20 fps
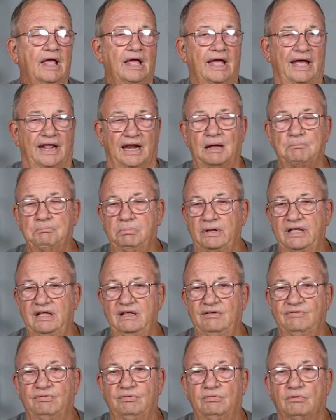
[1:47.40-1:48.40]
And I
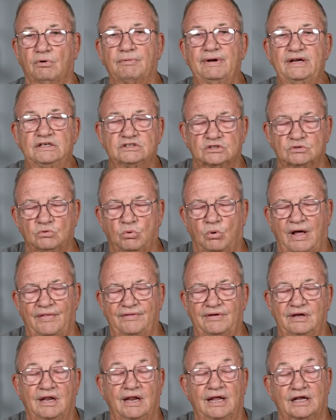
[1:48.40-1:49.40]
believe the reason why
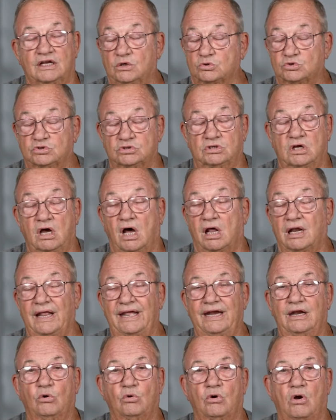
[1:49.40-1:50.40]
they did that because God
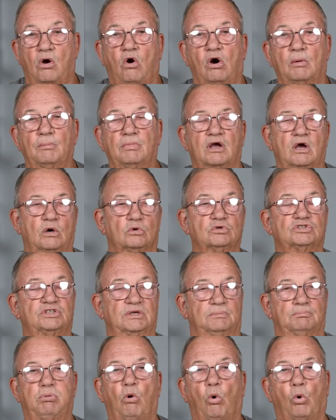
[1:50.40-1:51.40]
laid it on the heart because it's
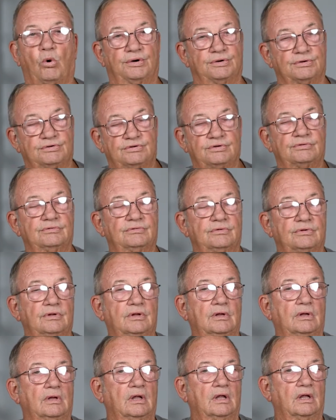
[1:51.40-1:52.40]
important.
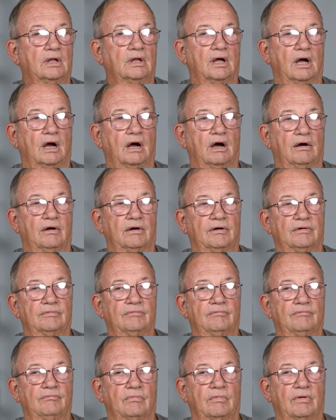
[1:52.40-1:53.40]

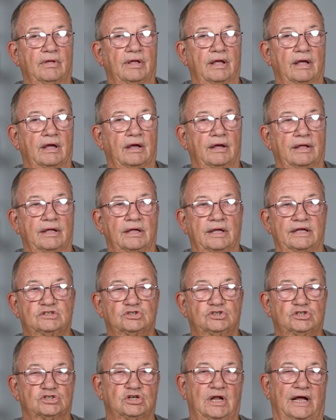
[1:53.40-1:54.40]
Um, it's
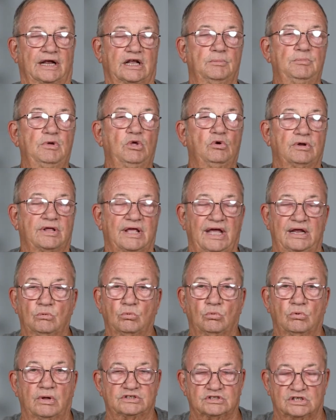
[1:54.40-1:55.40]
just like
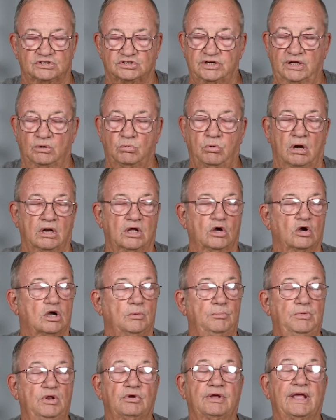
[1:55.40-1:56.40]
communicating, as I said a while ago,
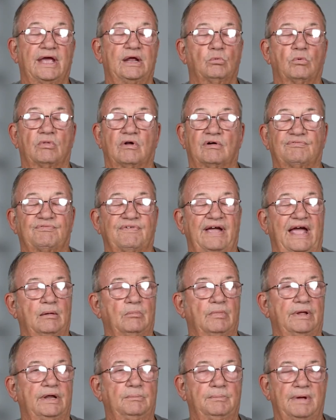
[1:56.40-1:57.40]
communicating with our
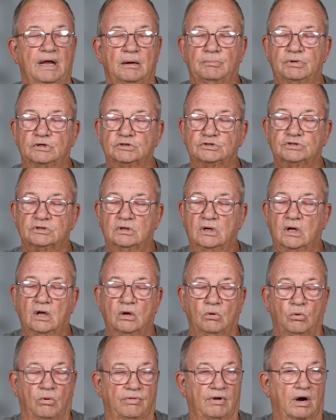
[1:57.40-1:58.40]
family members,
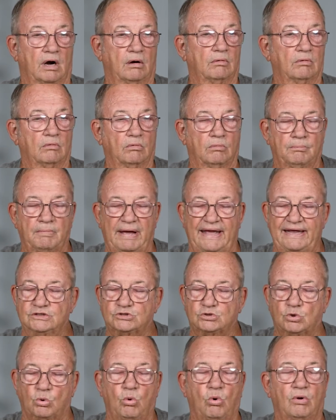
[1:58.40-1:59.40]
with our
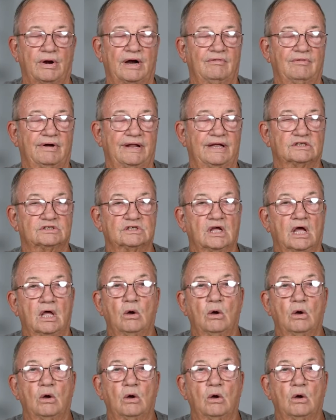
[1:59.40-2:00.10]
mates, or whatever it is.